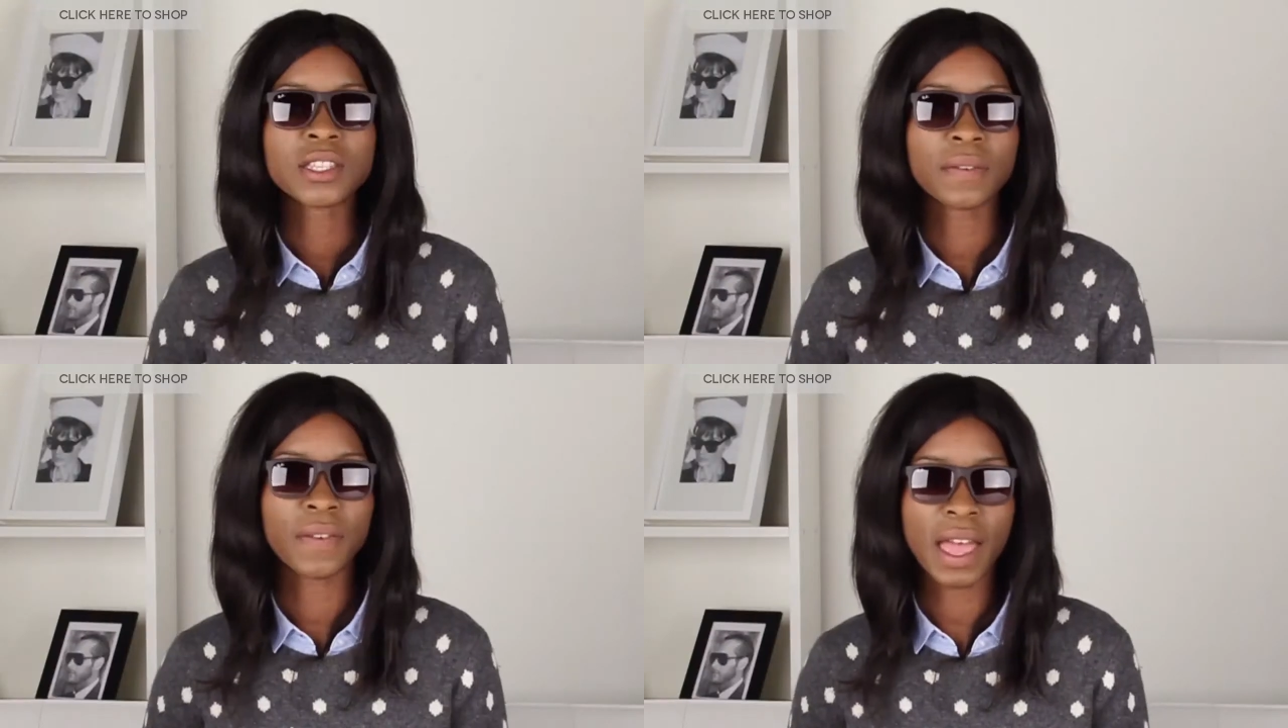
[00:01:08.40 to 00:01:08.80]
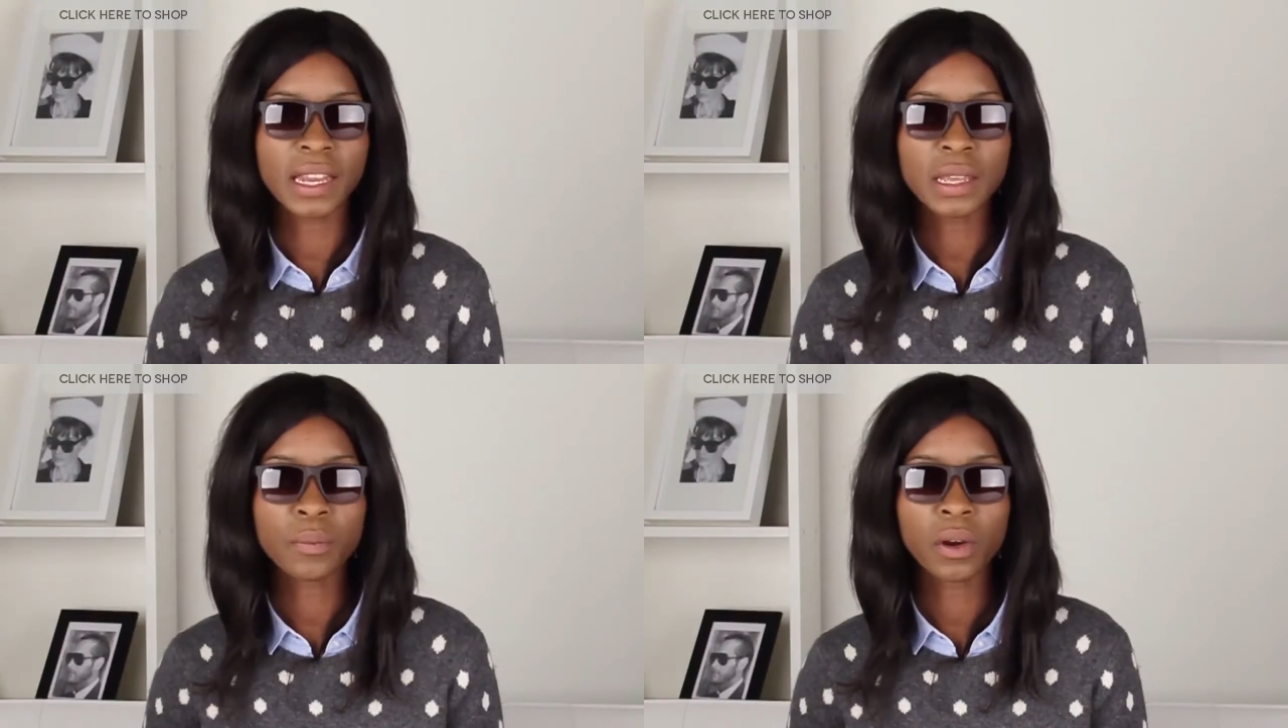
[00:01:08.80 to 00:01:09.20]
So for
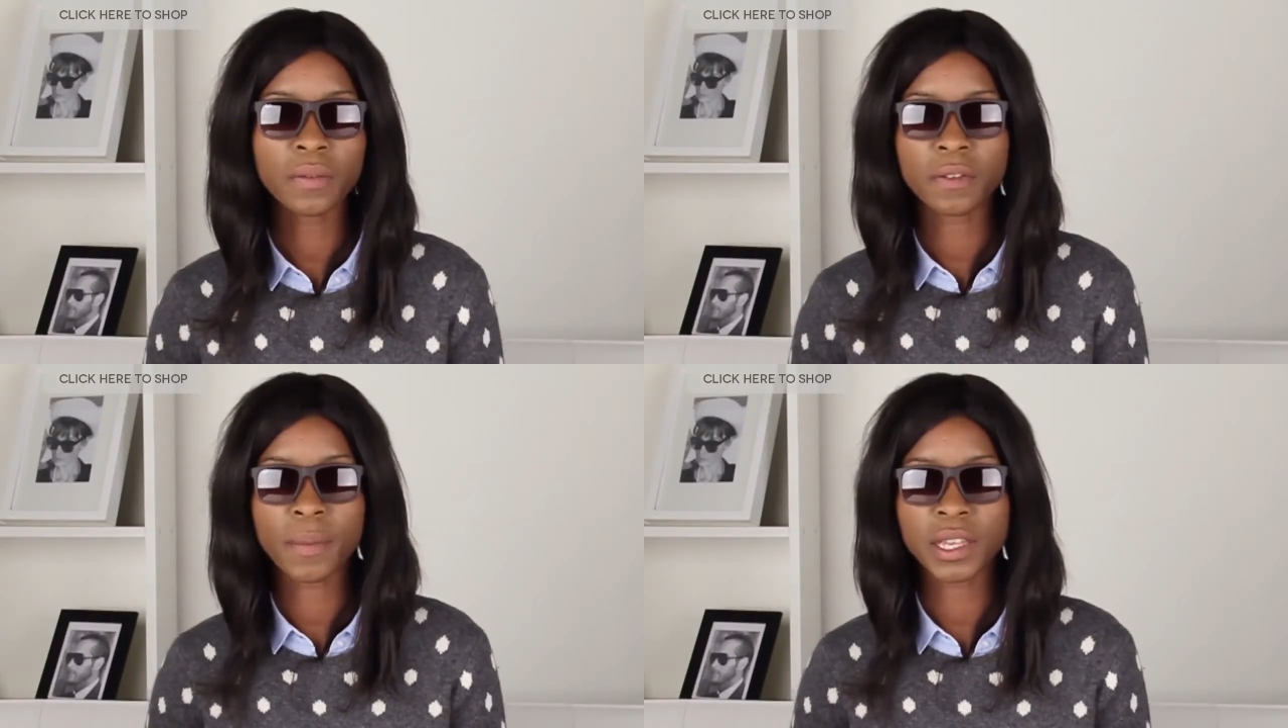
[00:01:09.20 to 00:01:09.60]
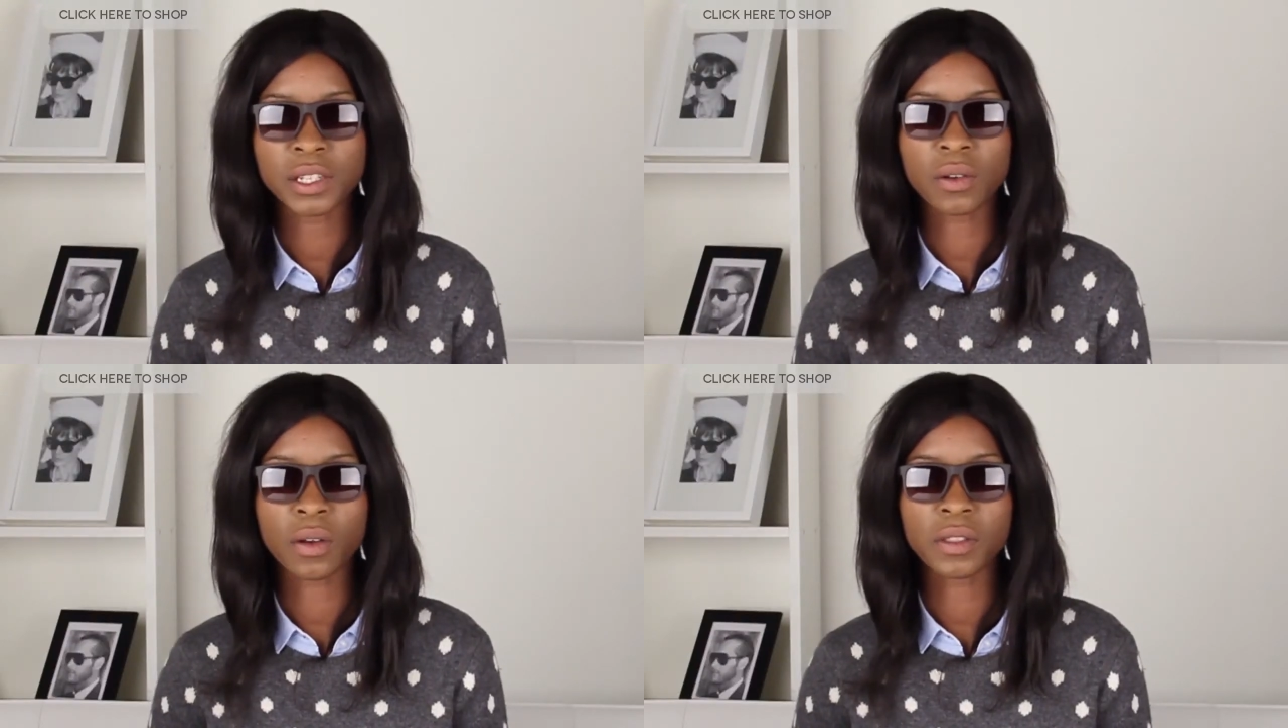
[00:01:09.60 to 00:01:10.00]
any more
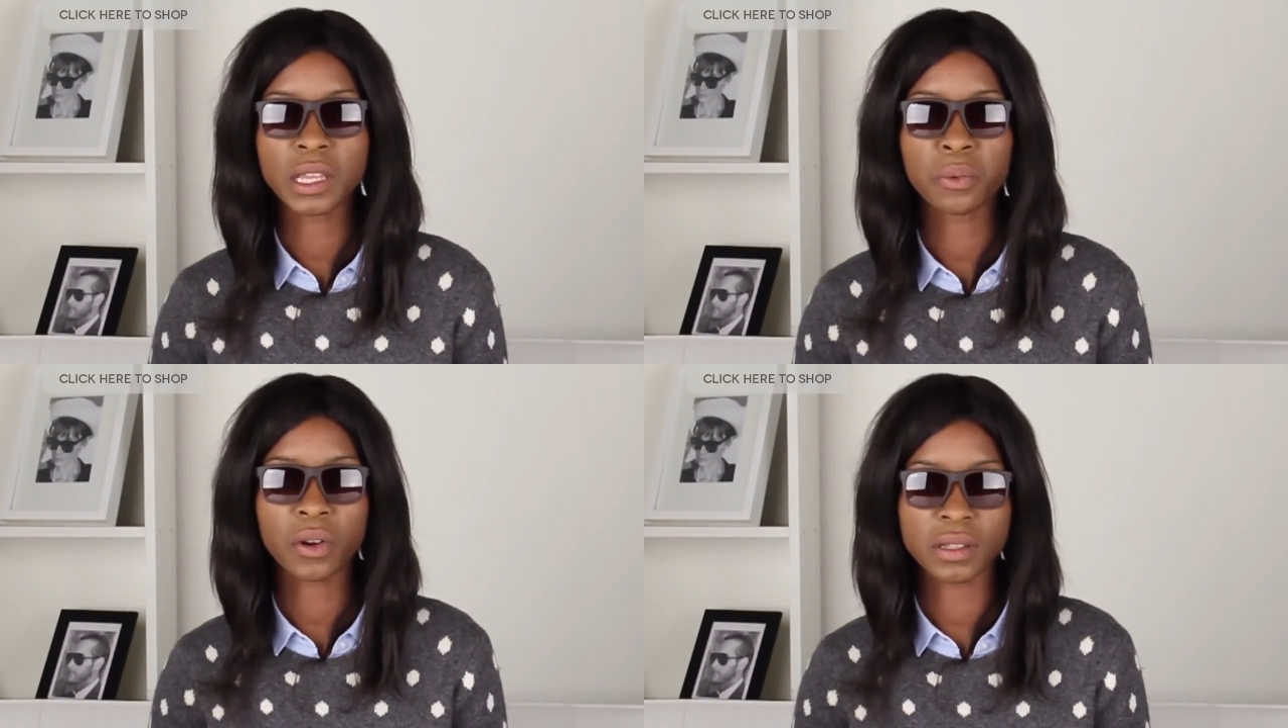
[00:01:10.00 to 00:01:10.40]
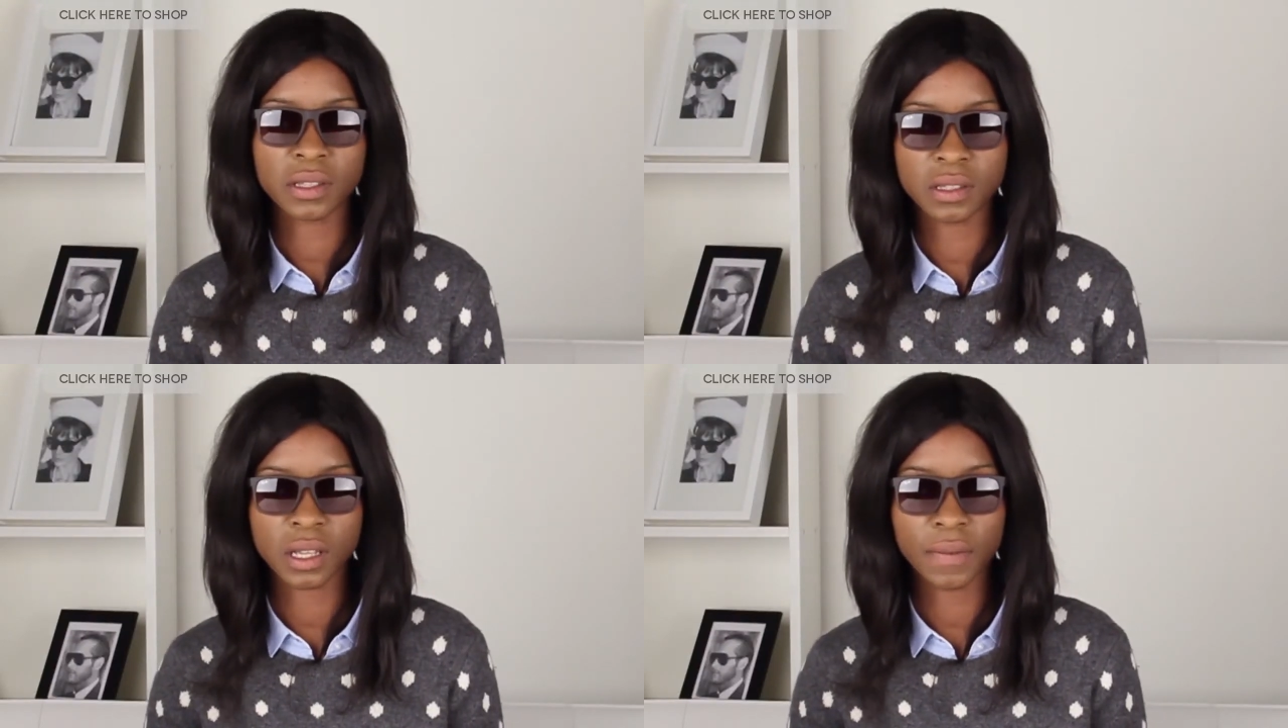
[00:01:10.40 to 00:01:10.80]
information on the
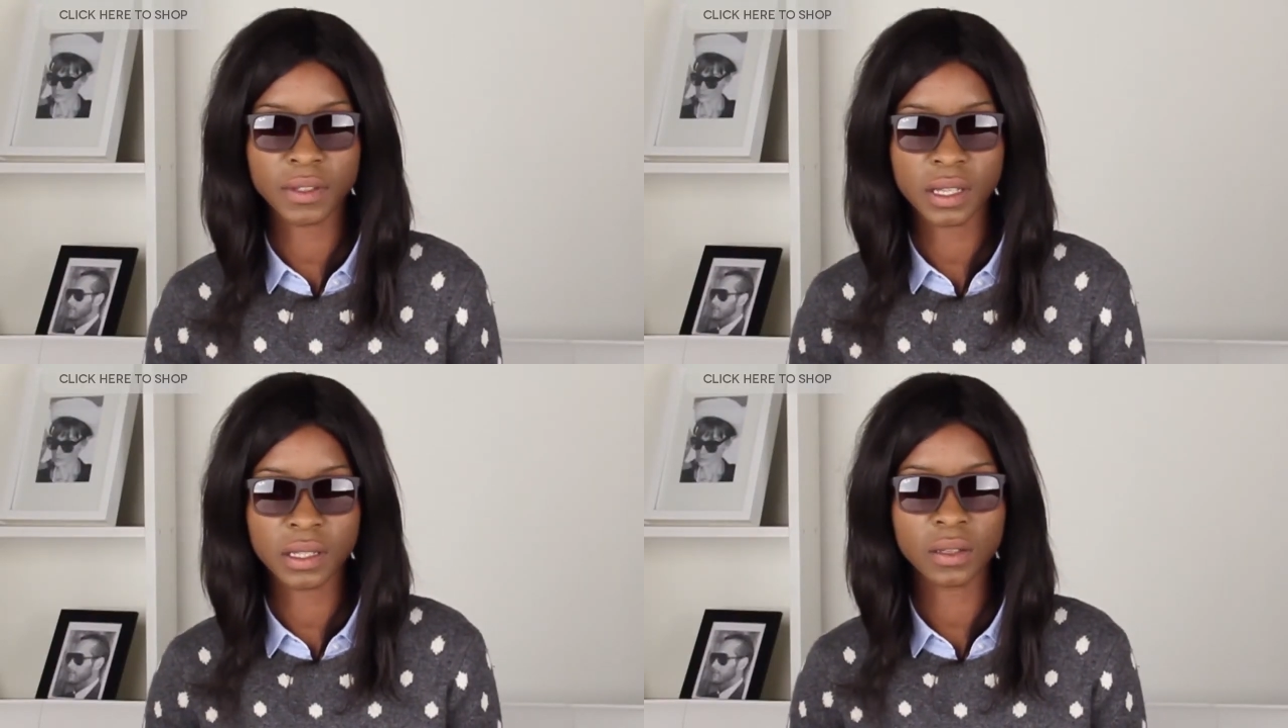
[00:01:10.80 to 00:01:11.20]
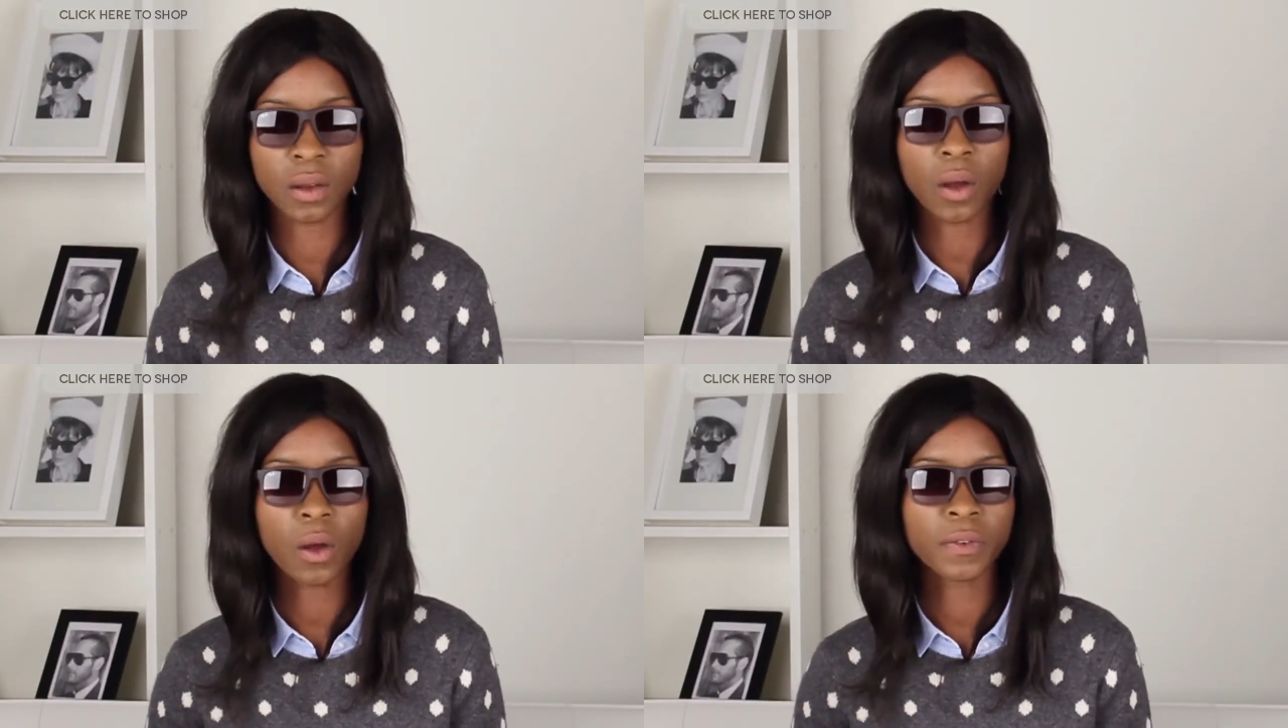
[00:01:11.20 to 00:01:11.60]
products and
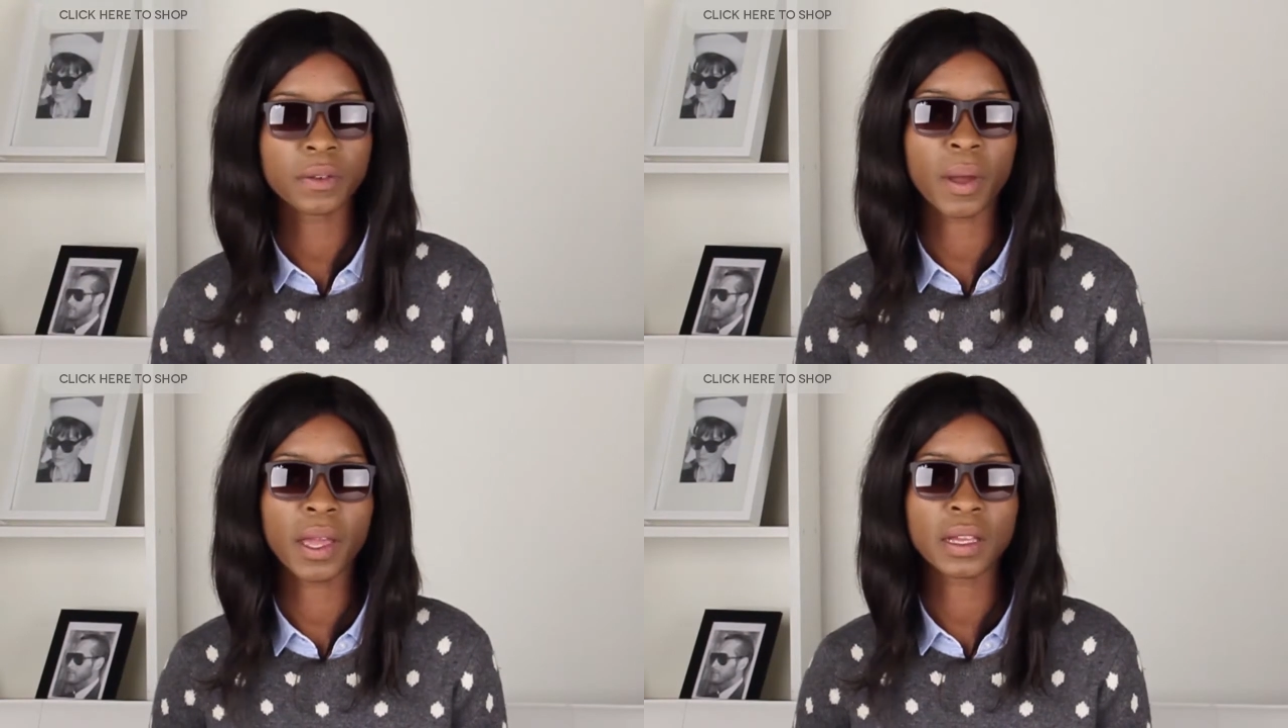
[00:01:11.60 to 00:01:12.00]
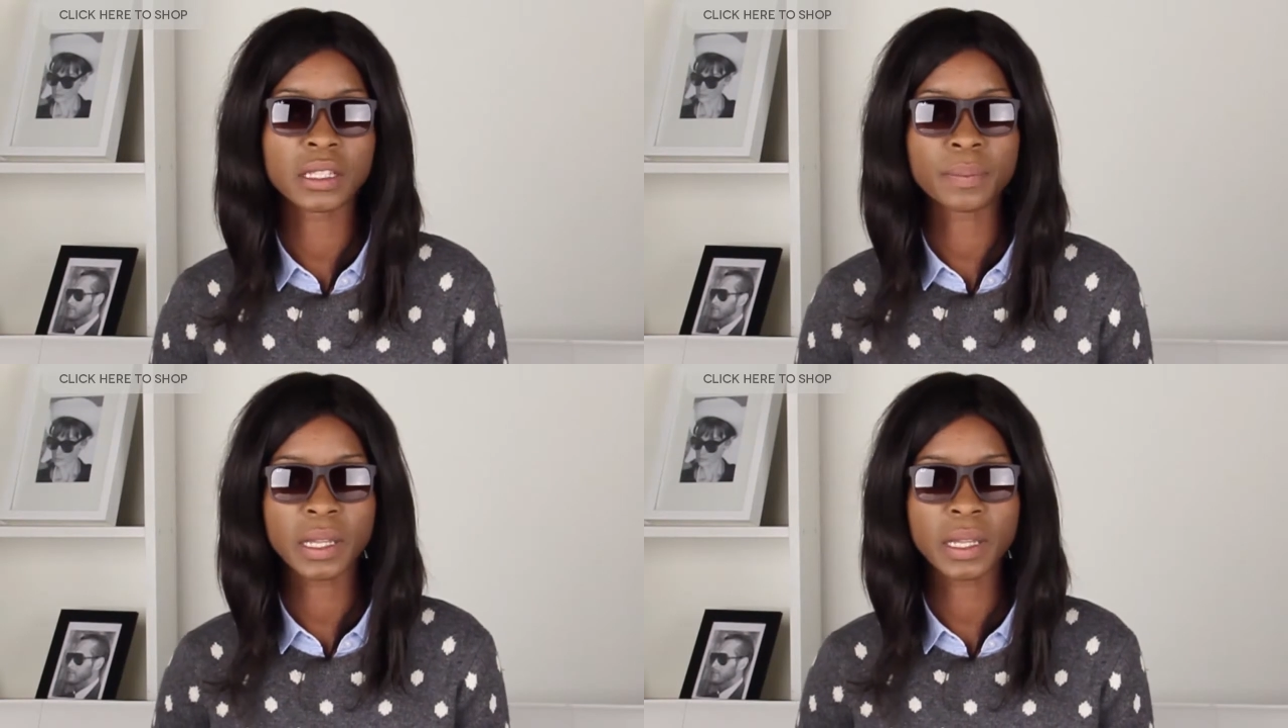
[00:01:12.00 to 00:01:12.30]
services offered by us,